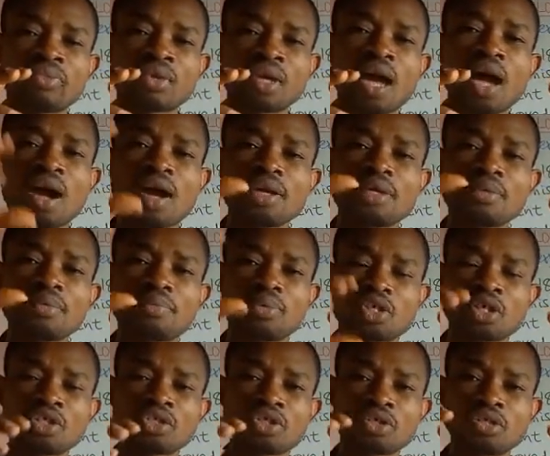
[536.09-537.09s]
high
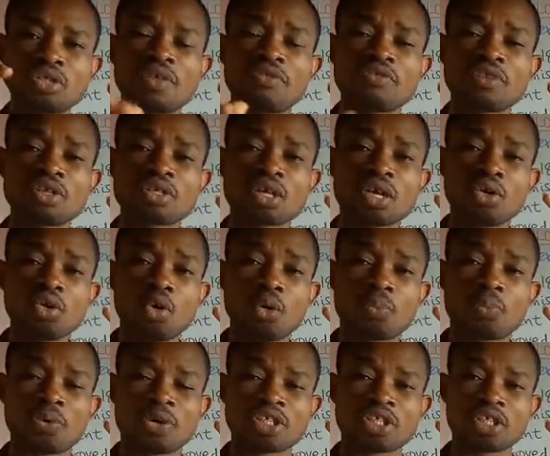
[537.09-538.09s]
potential difference and low
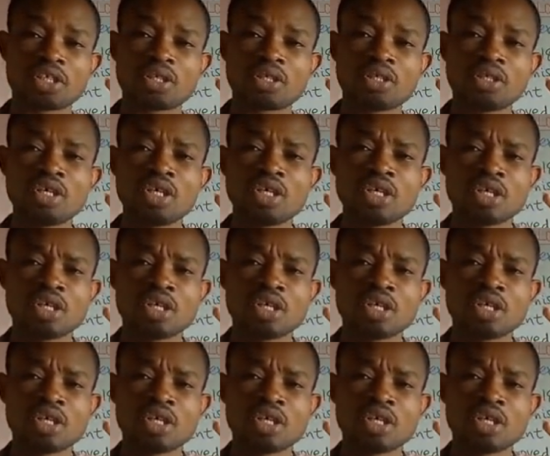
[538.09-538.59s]
pressure,